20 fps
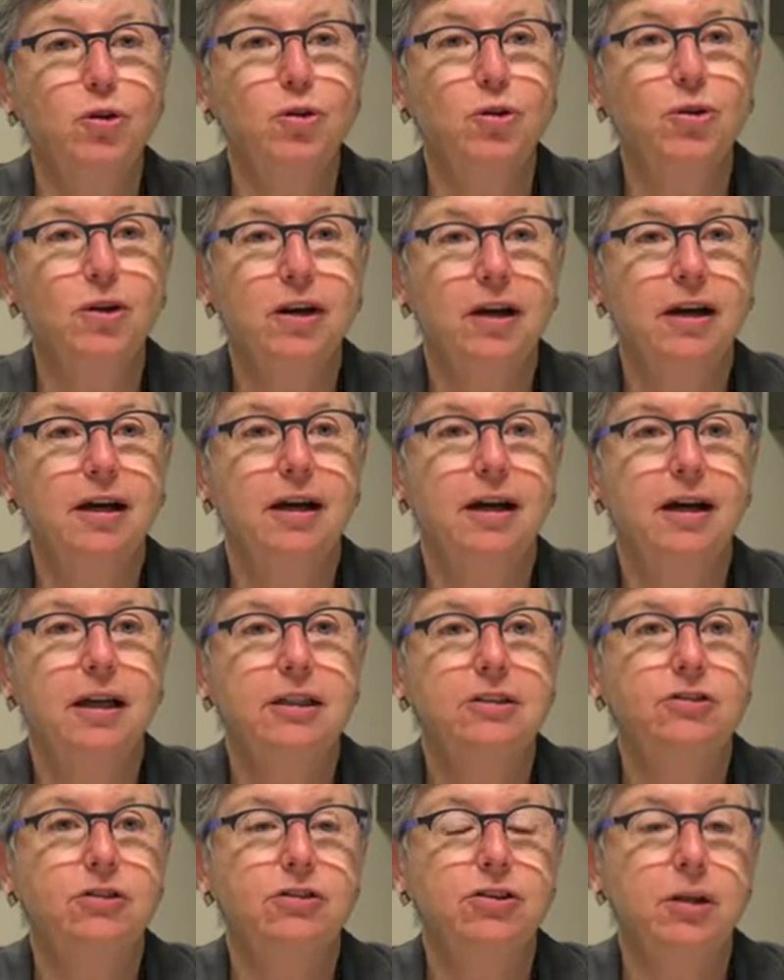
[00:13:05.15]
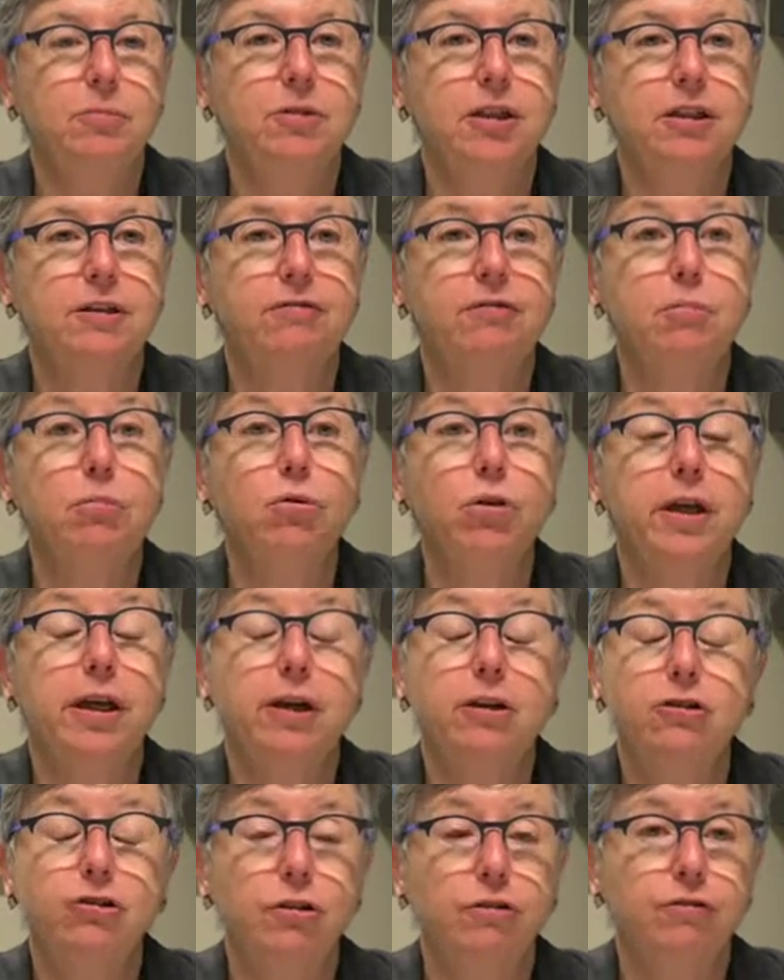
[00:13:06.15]
who is the subject of the
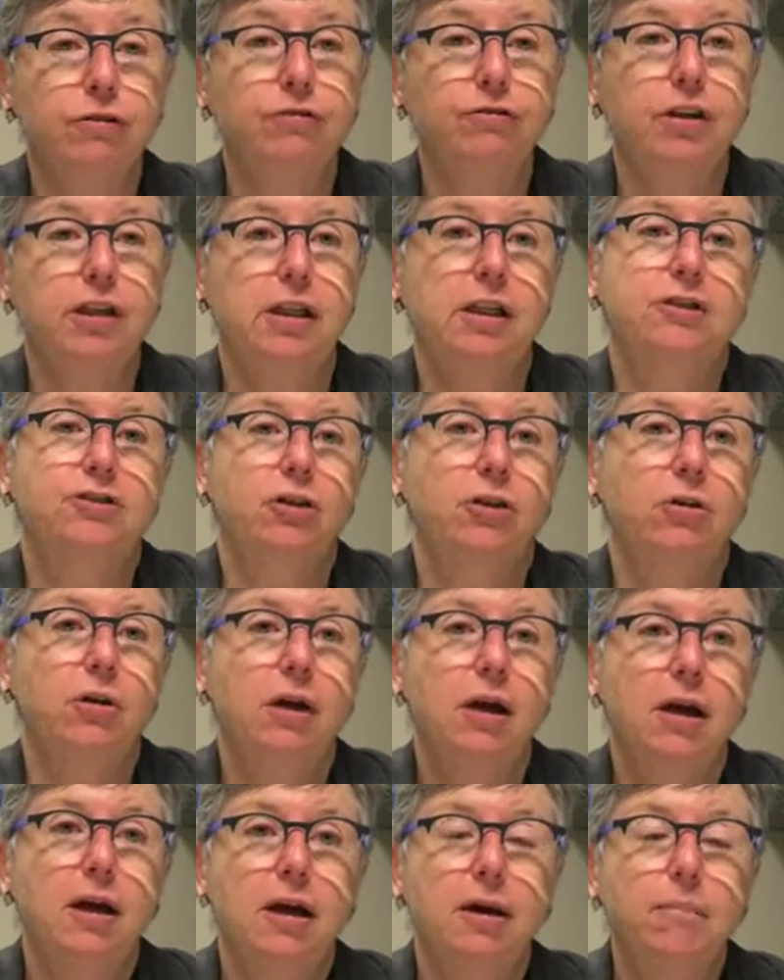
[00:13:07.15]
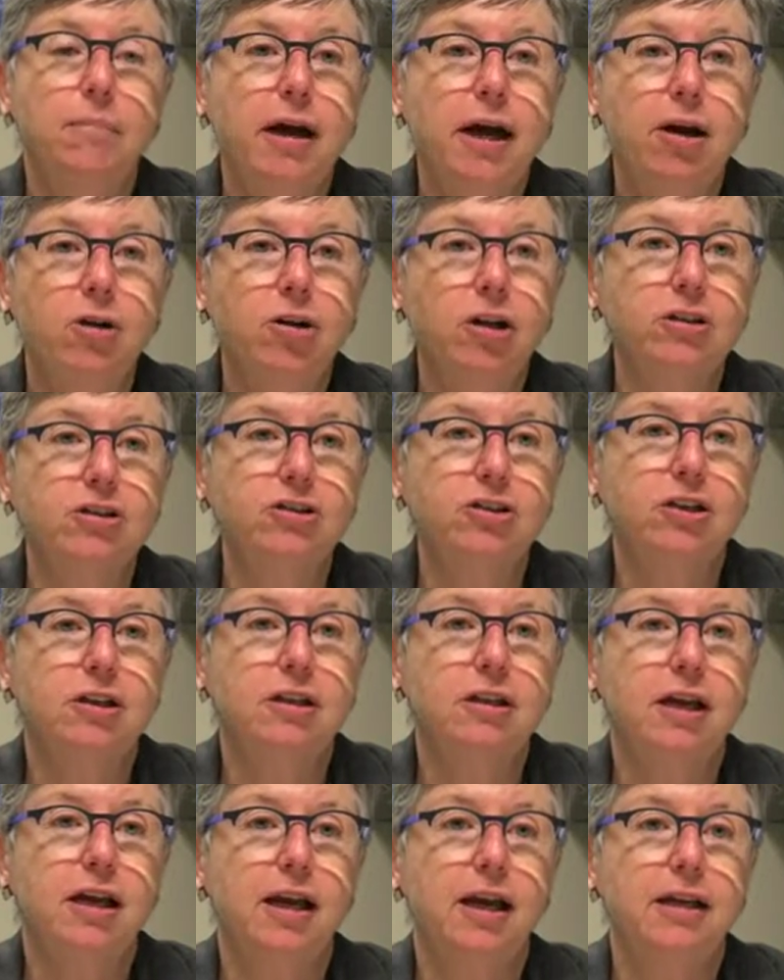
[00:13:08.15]
bullying, who's often feeling so powerless
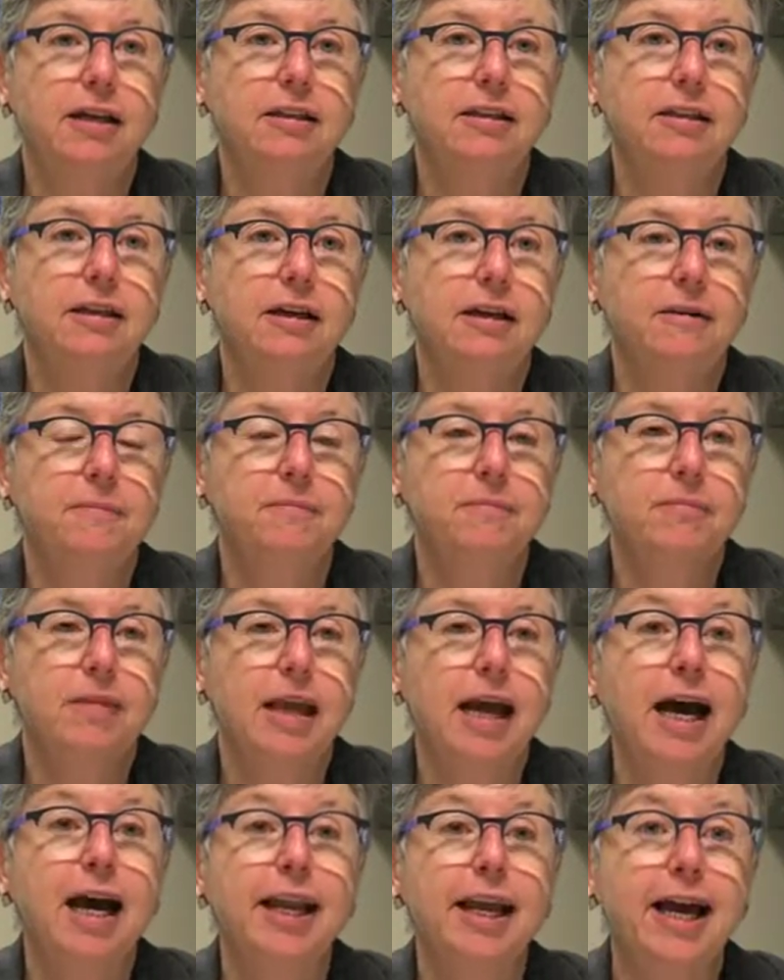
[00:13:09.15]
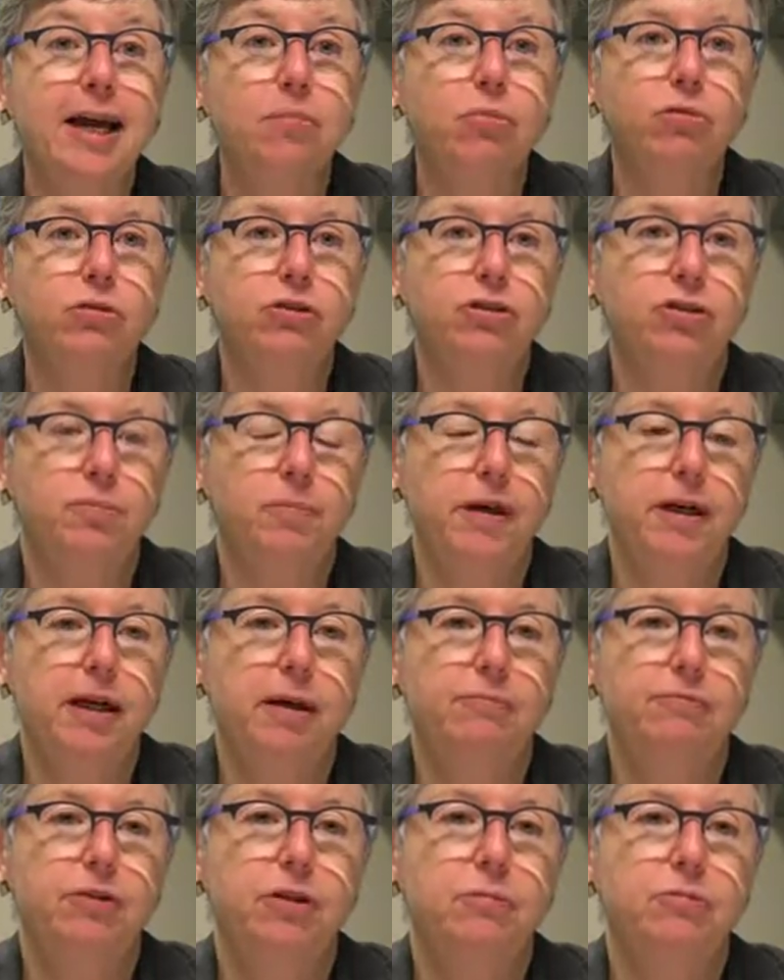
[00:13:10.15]
and unable to speak
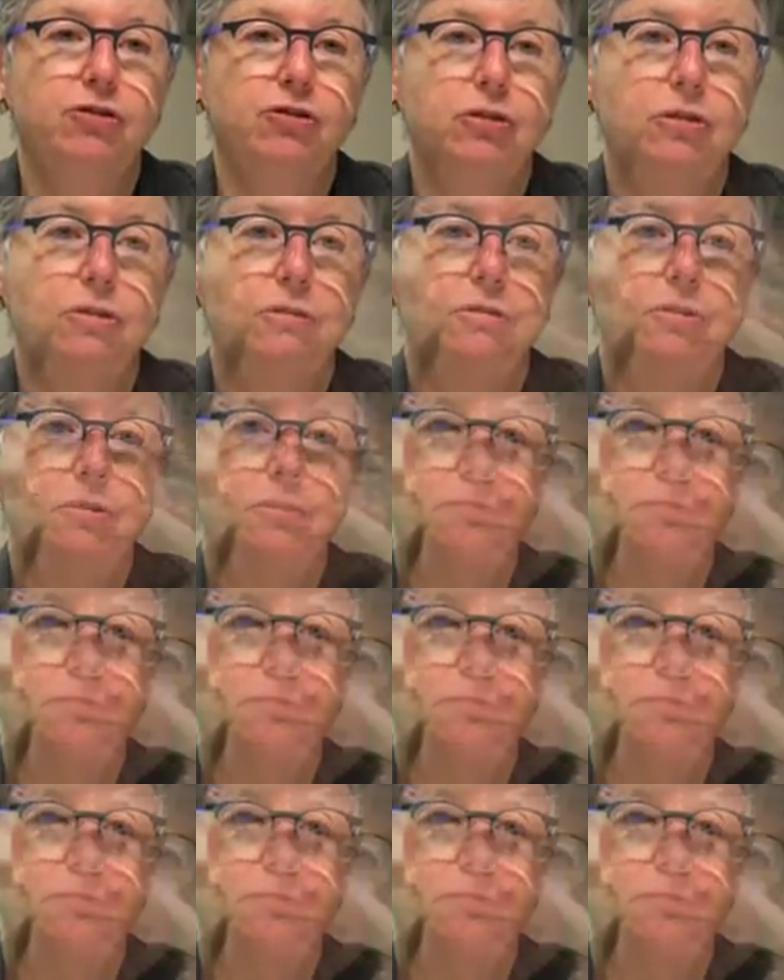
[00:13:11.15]
up for themselves.